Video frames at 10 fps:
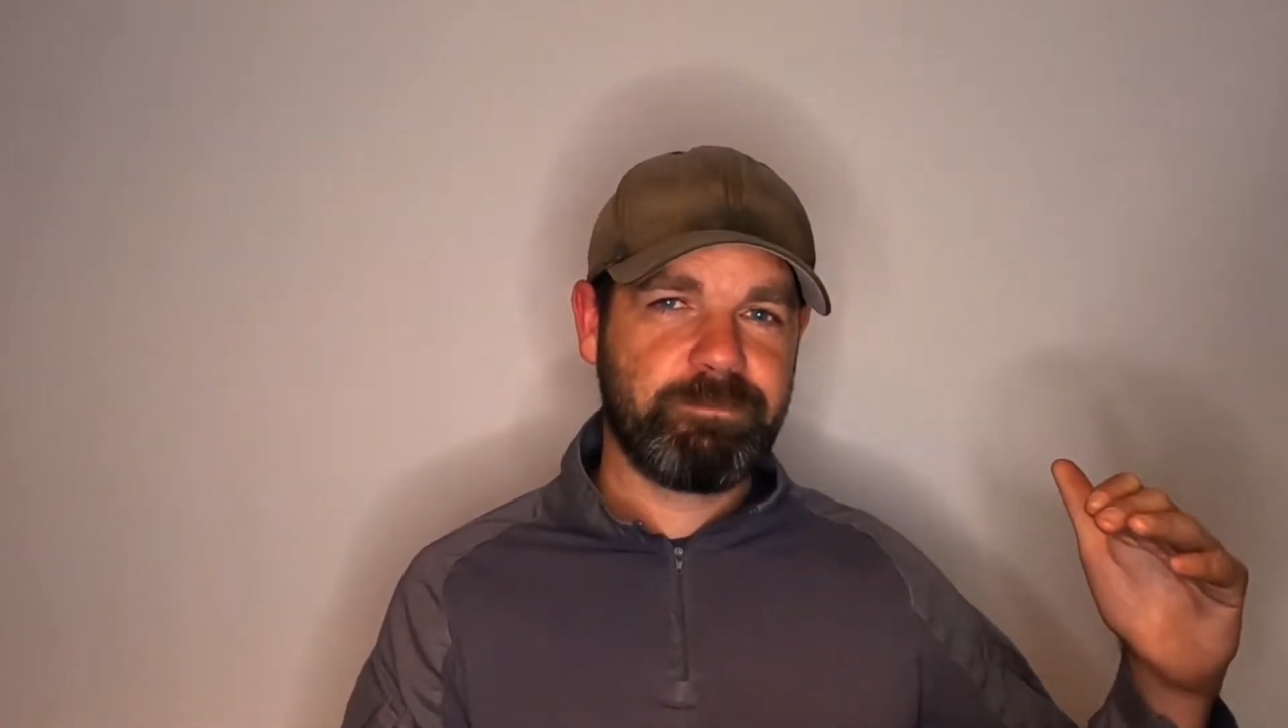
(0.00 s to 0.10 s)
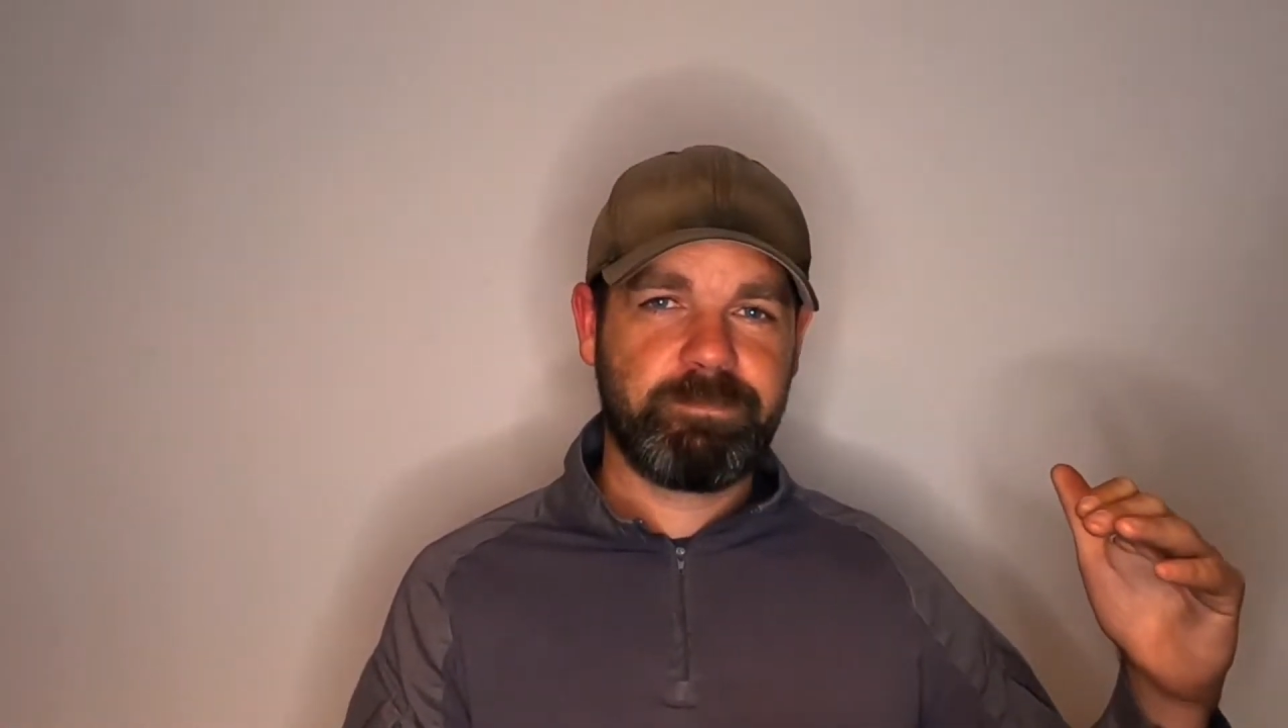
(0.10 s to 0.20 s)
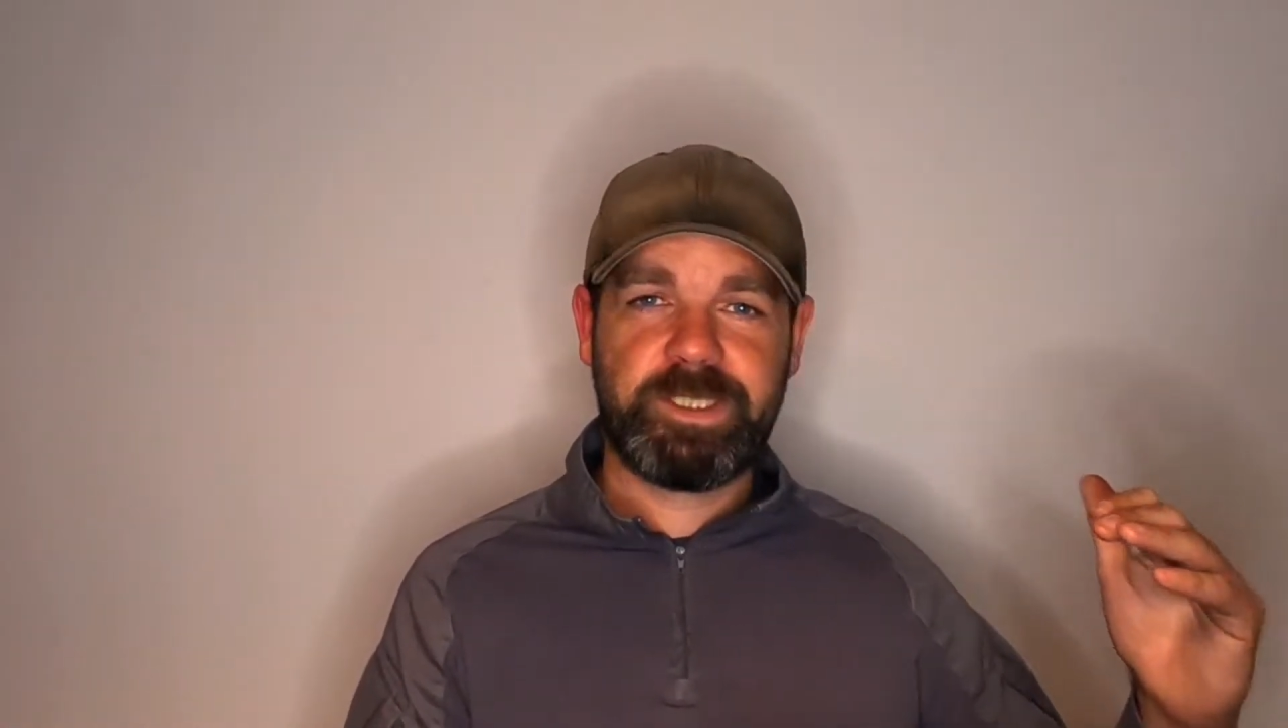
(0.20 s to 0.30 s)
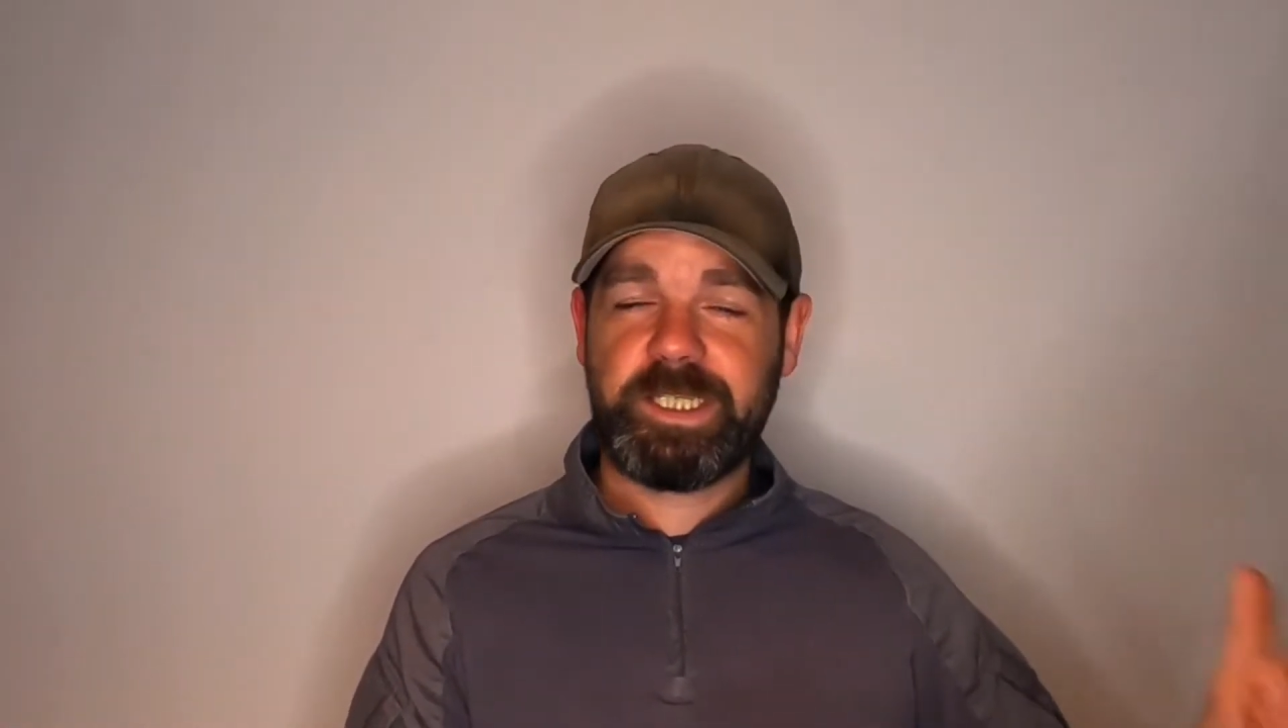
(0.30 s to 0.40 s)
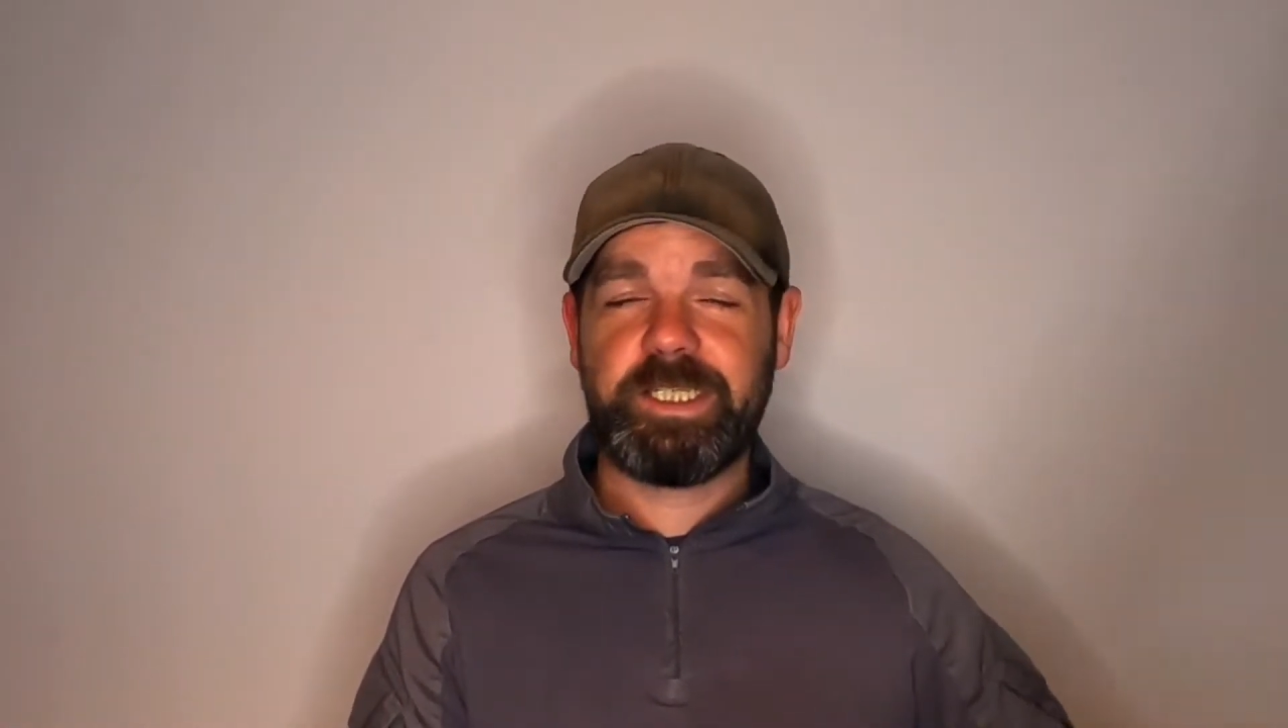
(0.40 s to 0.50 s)

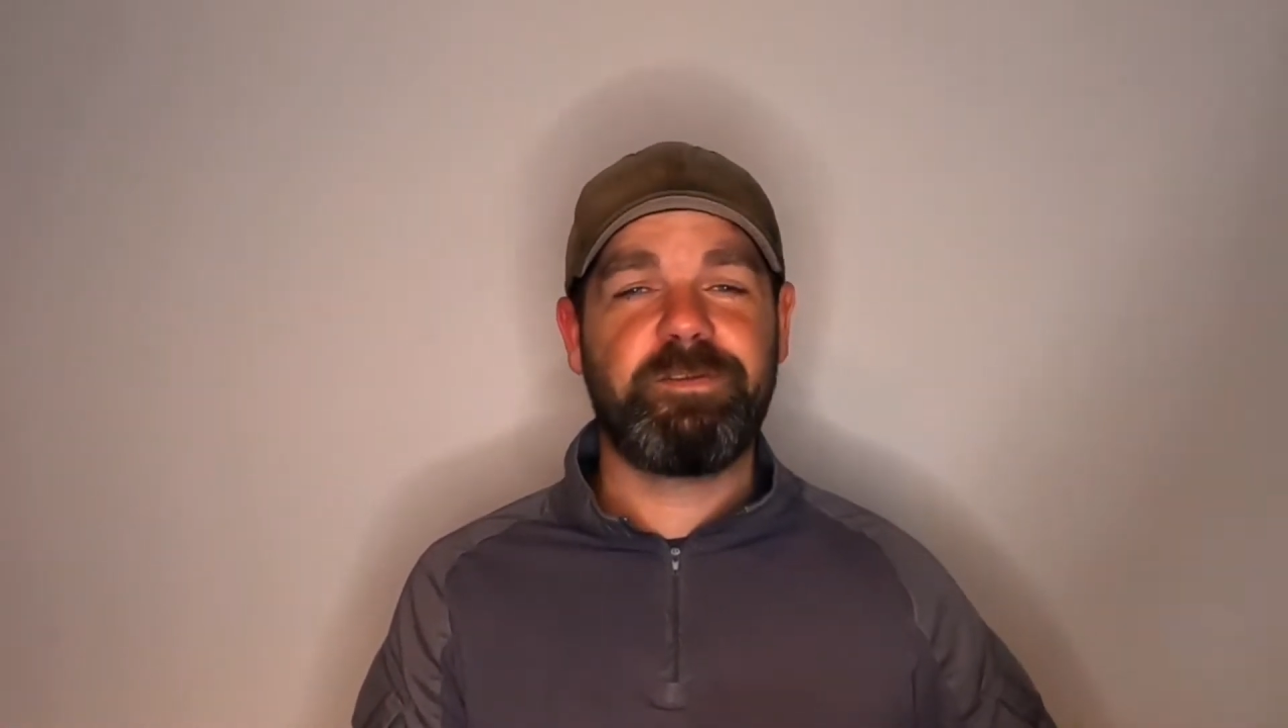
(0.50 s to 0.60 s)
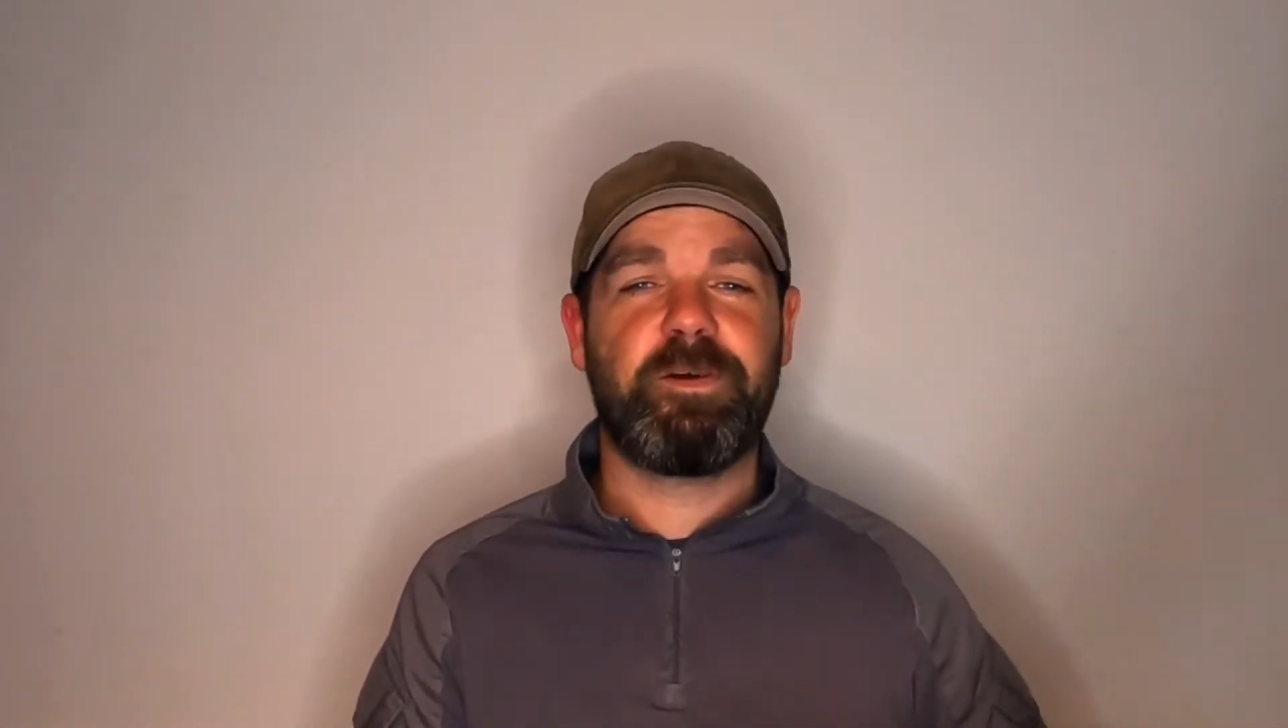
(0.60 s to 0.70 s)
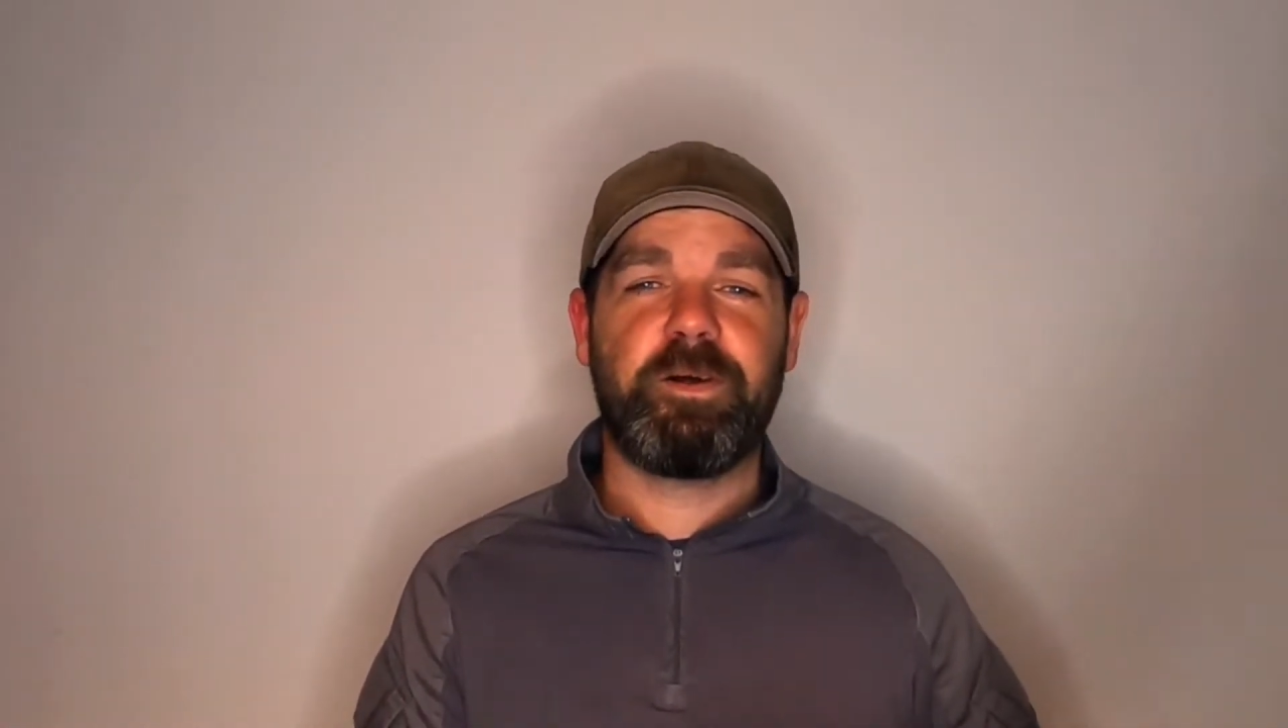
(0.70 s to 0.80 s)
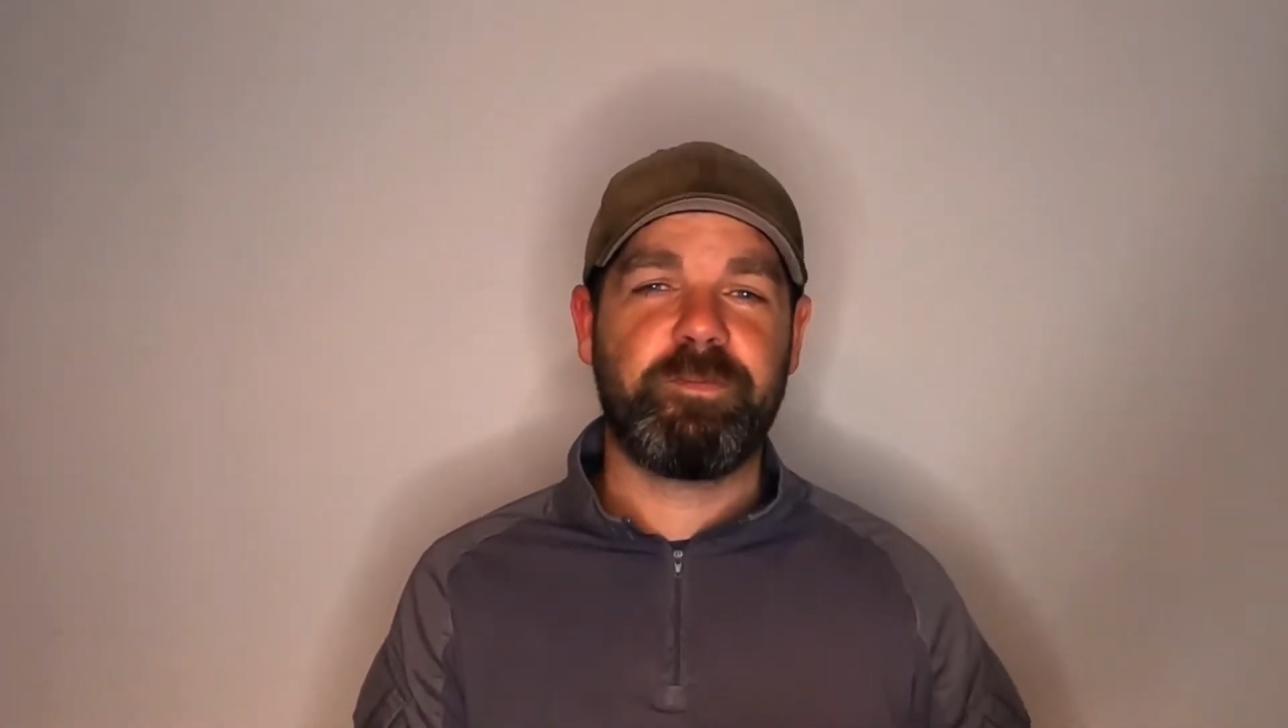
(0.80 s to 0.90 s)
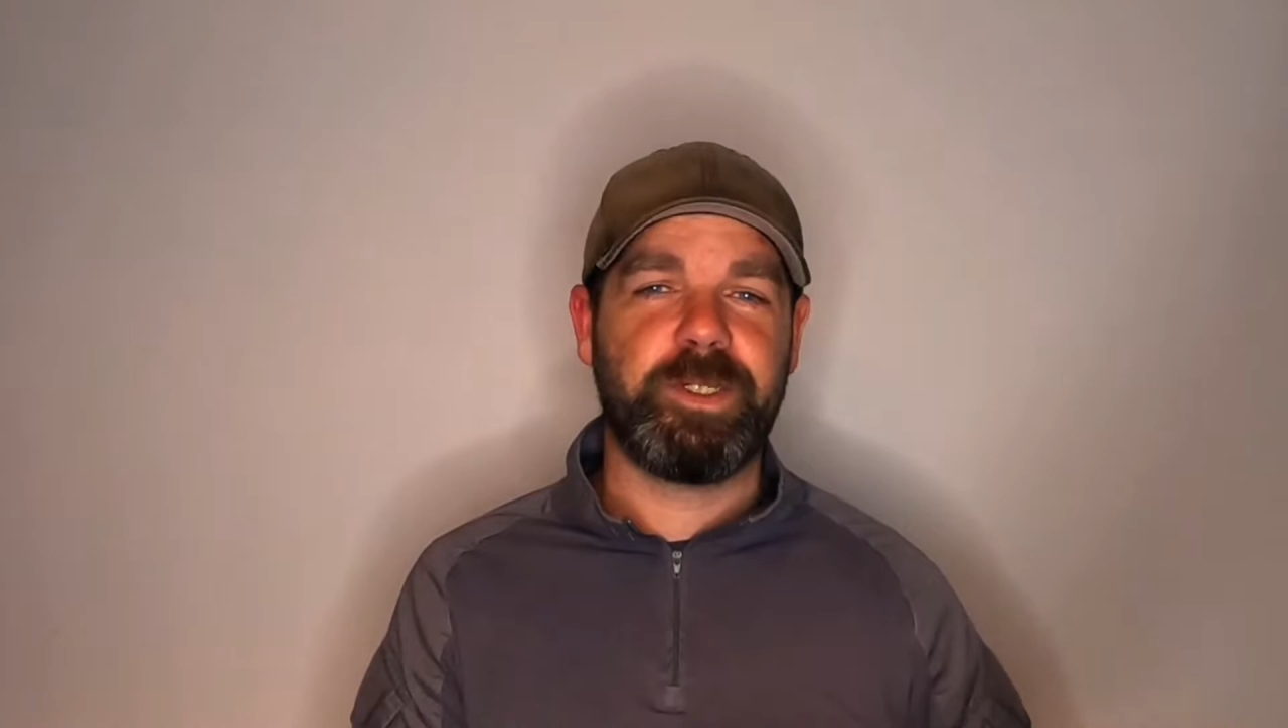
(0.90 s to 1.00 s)
65